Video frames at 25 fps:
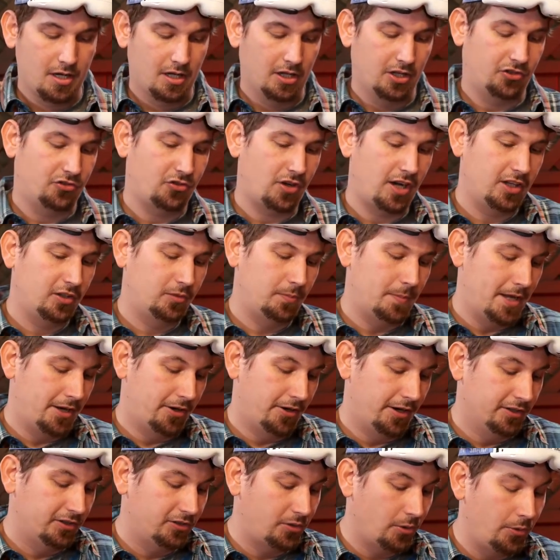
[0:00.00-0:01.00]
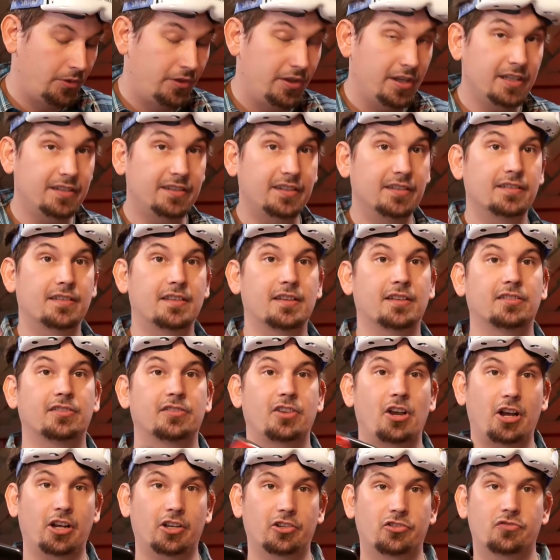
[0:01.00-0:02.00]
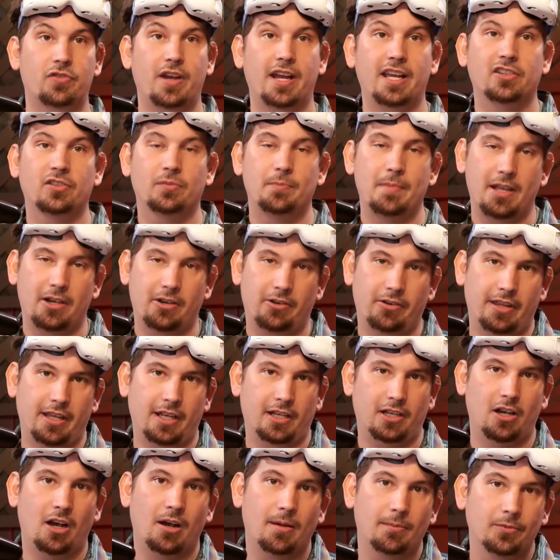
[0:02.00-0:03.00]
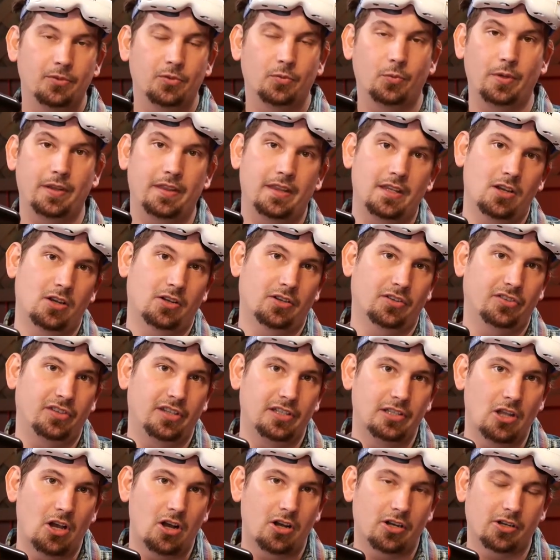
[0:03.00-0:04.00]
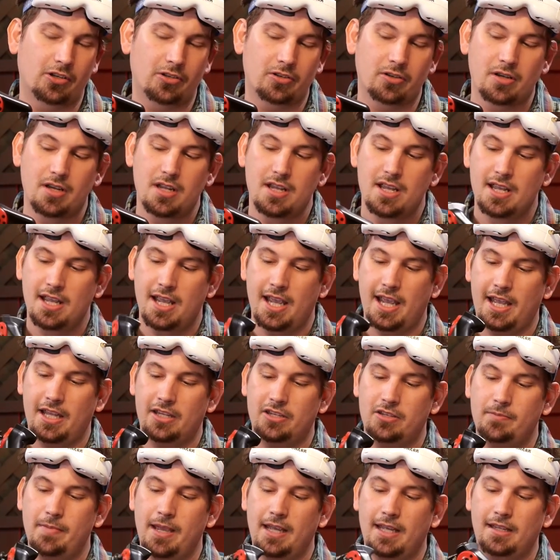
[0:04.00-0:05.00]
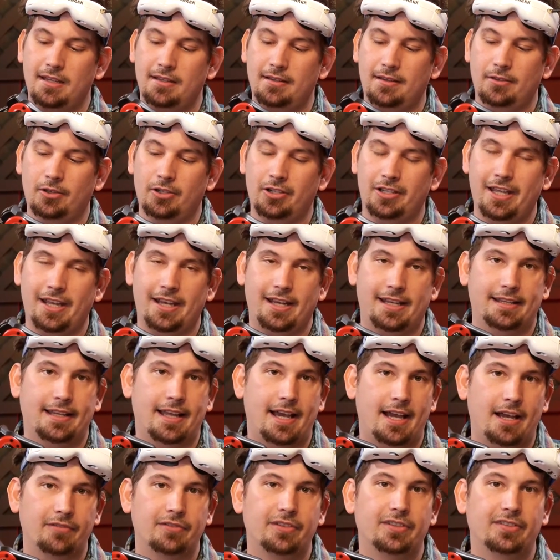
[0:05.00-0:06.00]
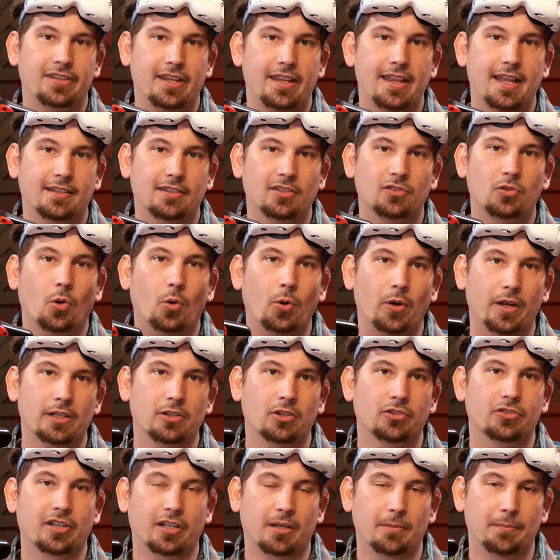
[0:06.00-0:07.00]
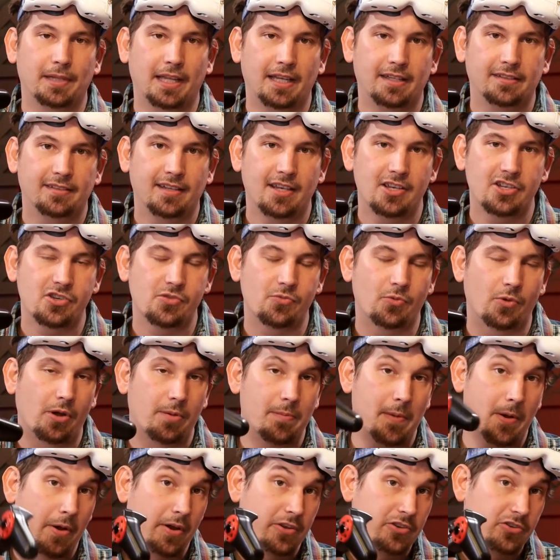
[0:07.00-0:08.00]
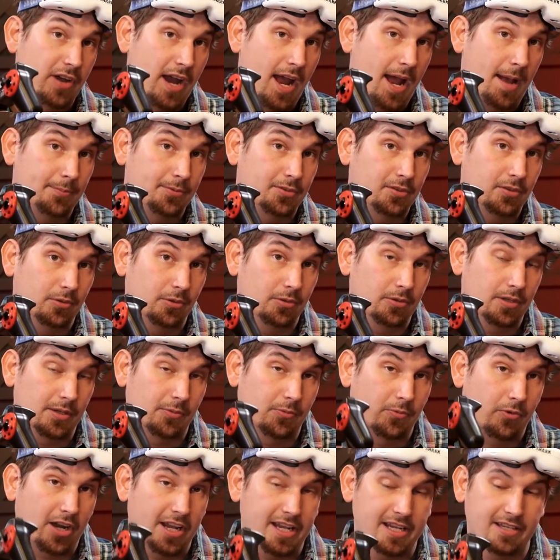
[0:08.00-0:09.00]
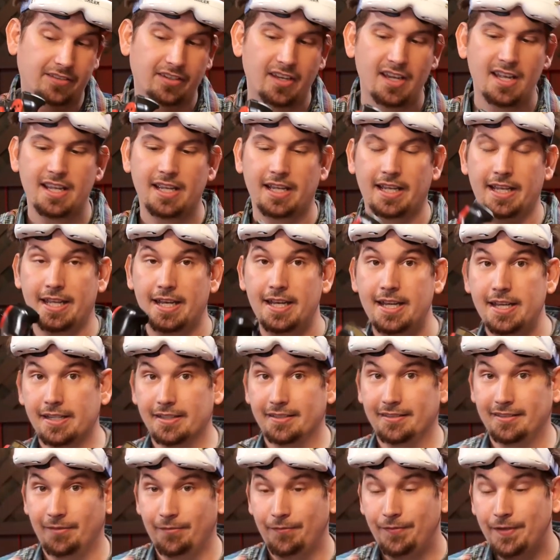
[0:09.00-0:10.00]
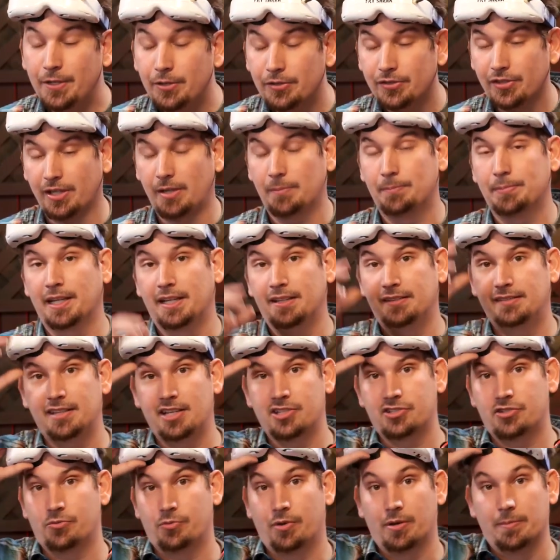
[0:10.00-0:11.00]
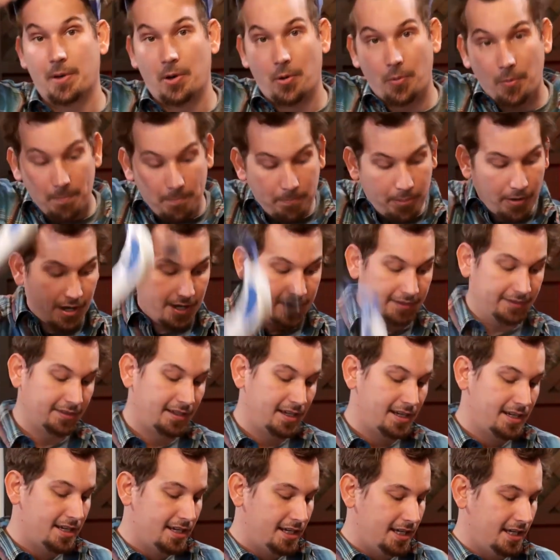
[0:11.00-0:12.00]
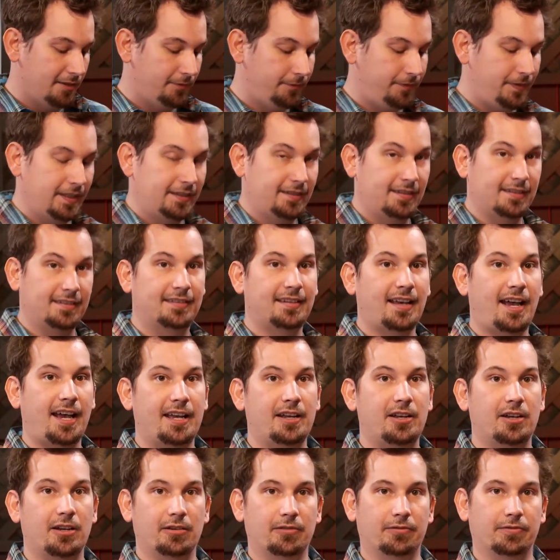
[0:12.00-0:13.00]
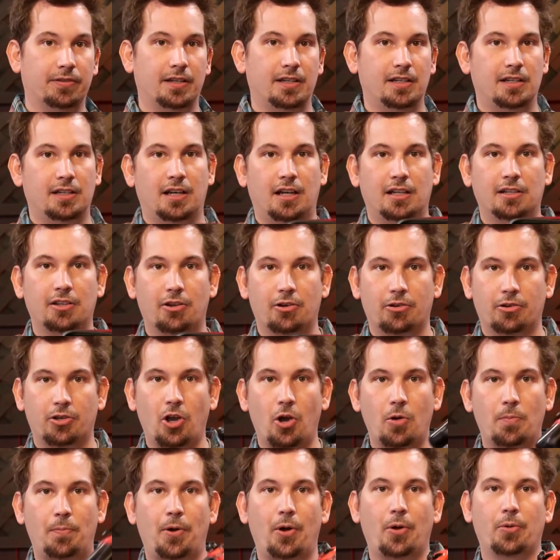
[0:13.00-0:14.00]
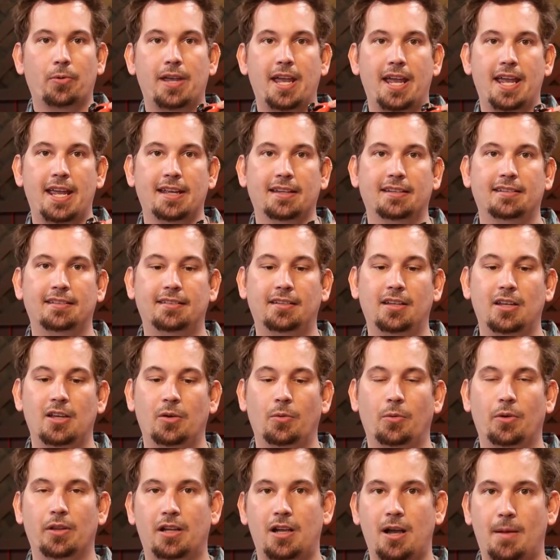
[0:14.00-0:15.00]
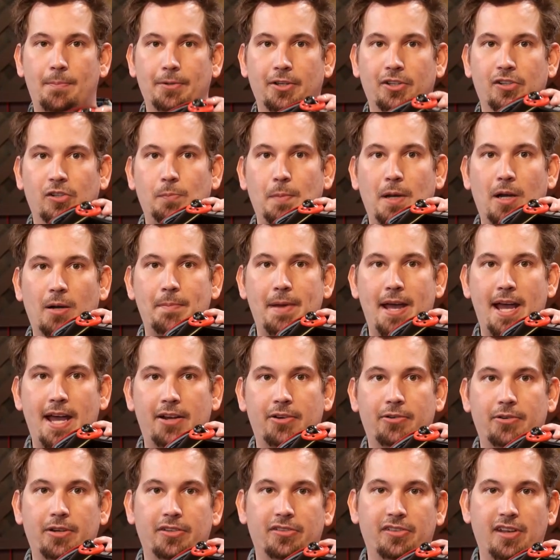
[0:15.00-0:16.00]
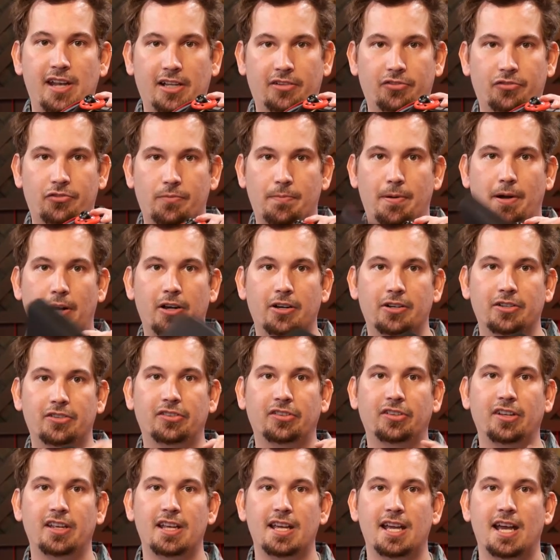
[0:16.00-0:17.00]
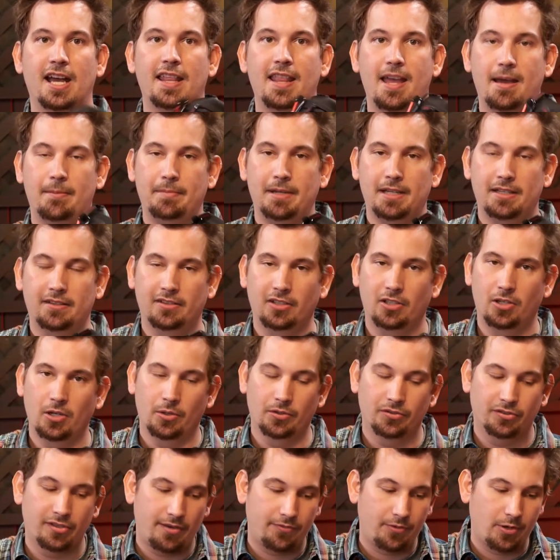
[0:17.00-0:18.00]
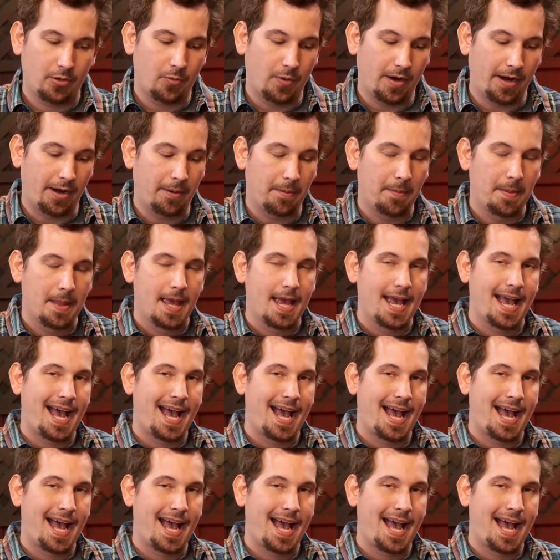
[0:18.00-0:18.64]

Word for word: the transmitter. And so this is the stock transmitter that comes with the RC Logger. And you may look at it and laugh and say, that's a toy, it looks like a PlayStation remote. And you're absolutely right. It is, it feels like a PlayStation remote, but it fits inside of a little GoPro case with a couple of spare batteries and extra parts, and that means it goes everywhere.